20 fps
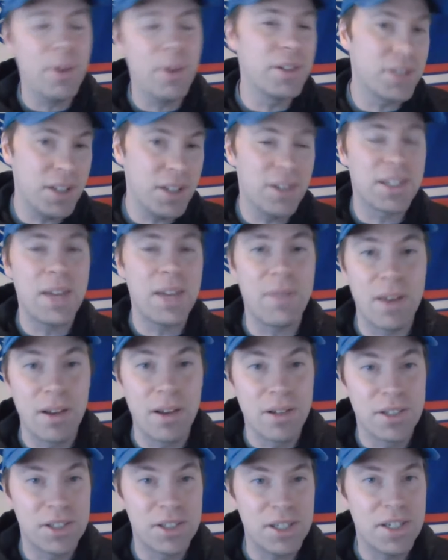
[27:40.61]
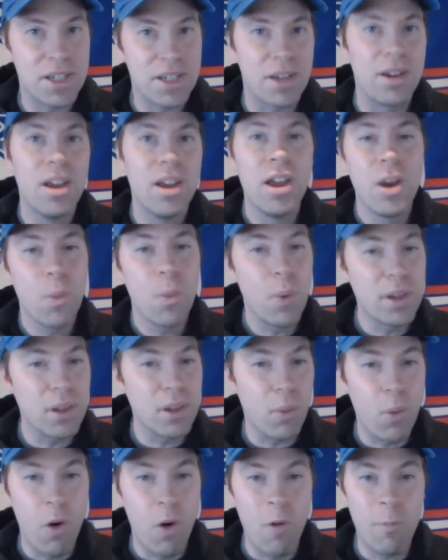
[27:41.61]
Belzile's having a good season with
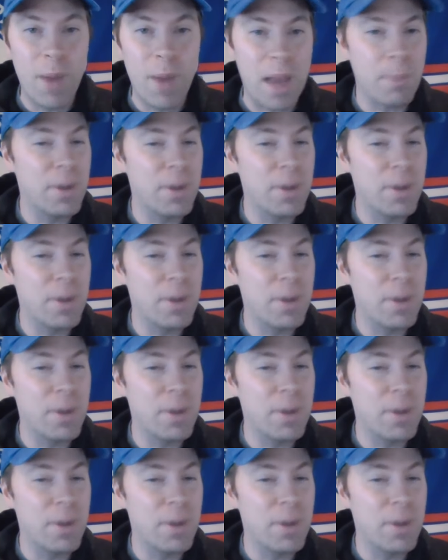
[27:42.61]
the Wolfpack.